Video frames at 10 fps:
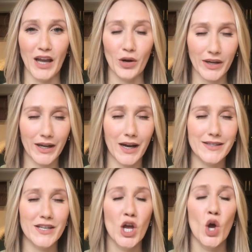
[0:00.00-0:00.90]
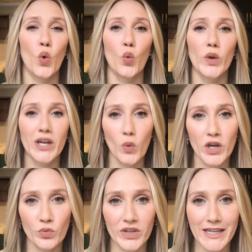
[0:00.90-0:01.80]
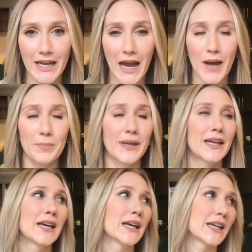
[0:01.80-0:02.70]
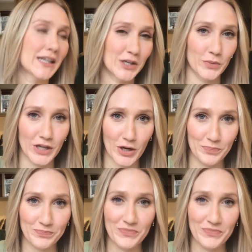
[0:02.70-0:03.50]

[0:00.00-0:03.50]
Okay guys, week 1 recap, here we go.